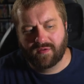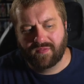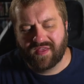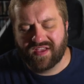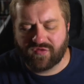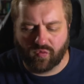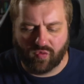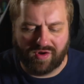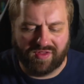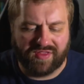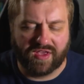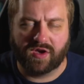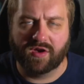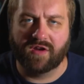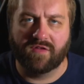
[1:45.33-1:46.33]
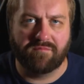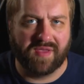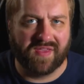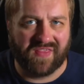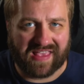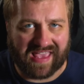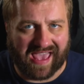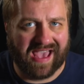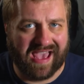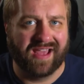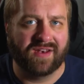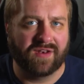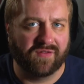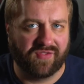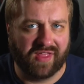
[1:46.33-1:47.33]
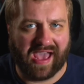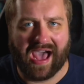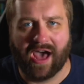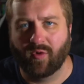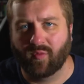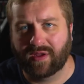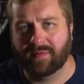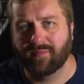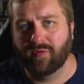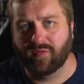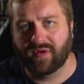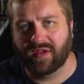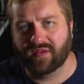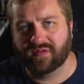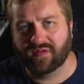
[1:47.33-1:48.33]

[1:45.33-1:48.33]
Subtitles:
This really could have been the end of the Halloween movies.